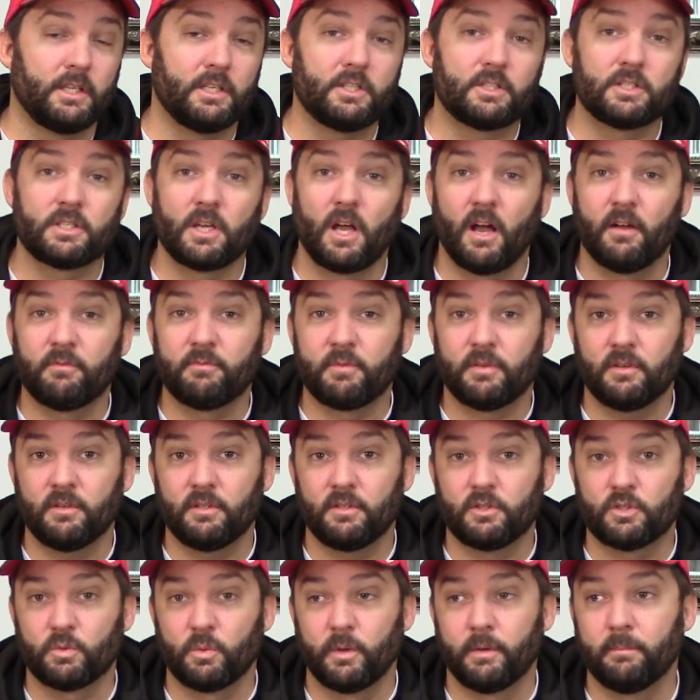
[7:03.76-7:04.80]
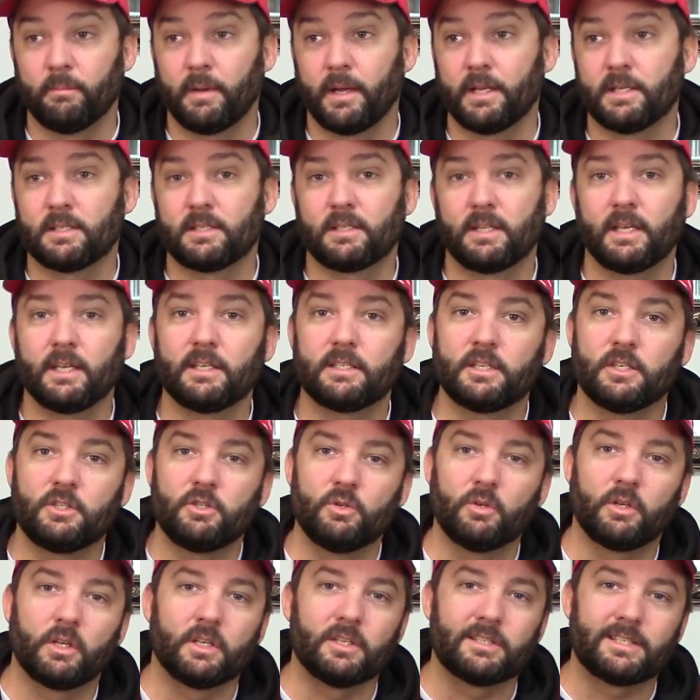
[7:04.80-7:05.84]
these soft swim baits, things
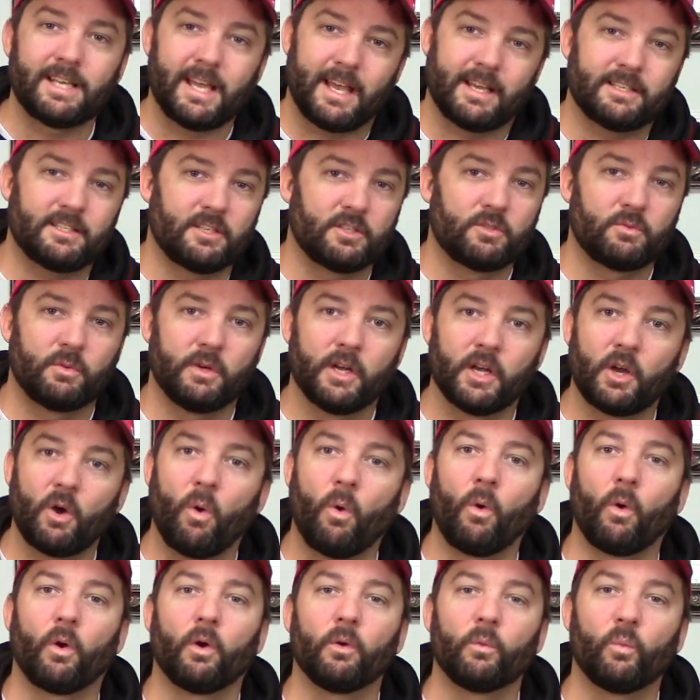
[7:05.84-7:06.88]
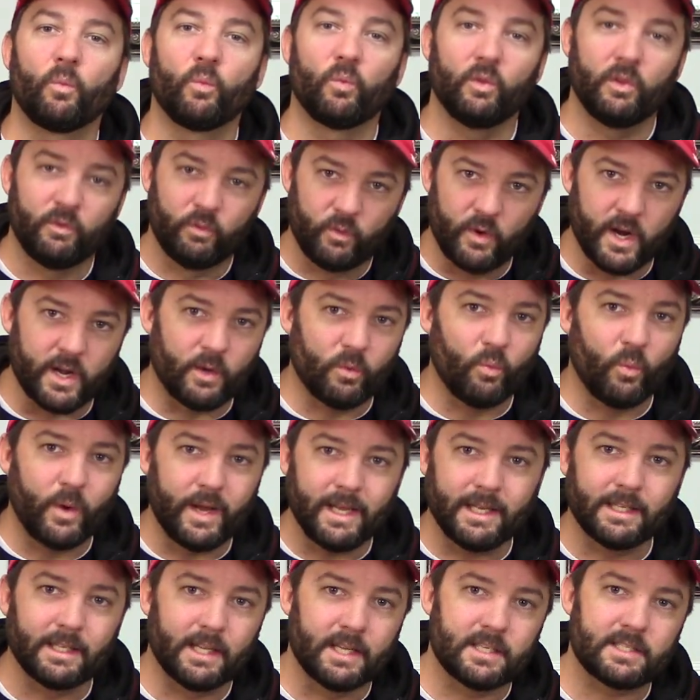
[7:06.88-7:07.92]
that you can Texas rig or rig
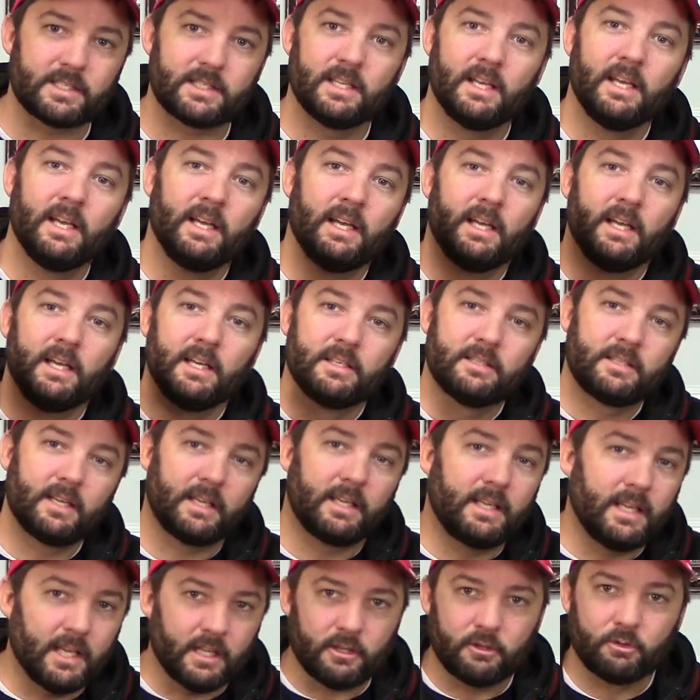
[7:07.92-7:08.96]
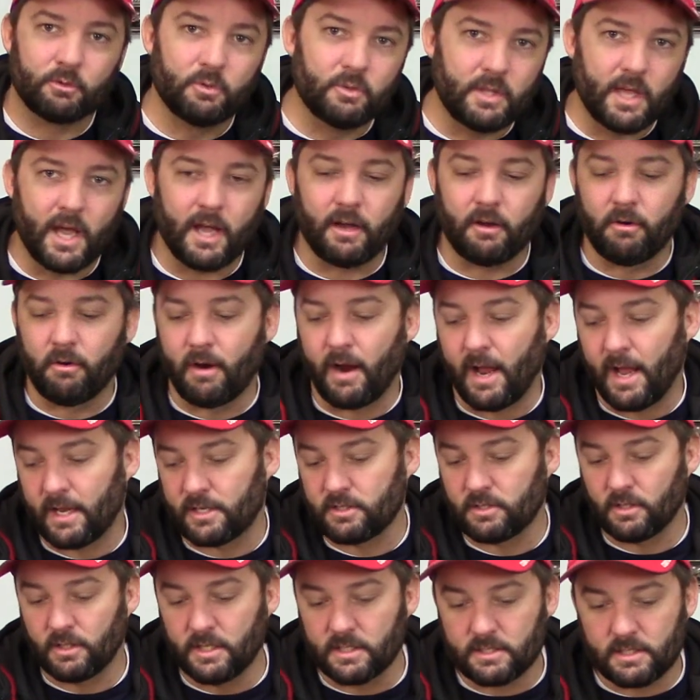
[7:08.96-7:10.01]
weedless to get through that
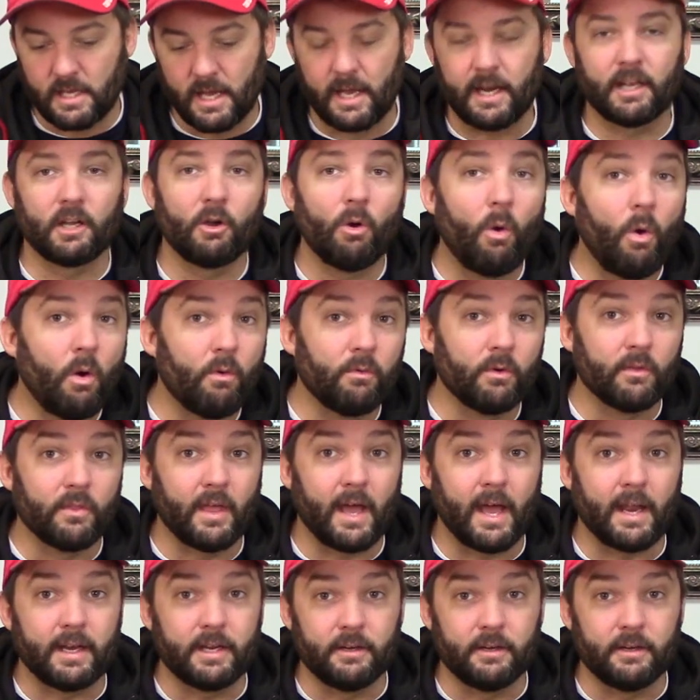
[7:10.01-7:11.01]
grass. So let's kind of go over that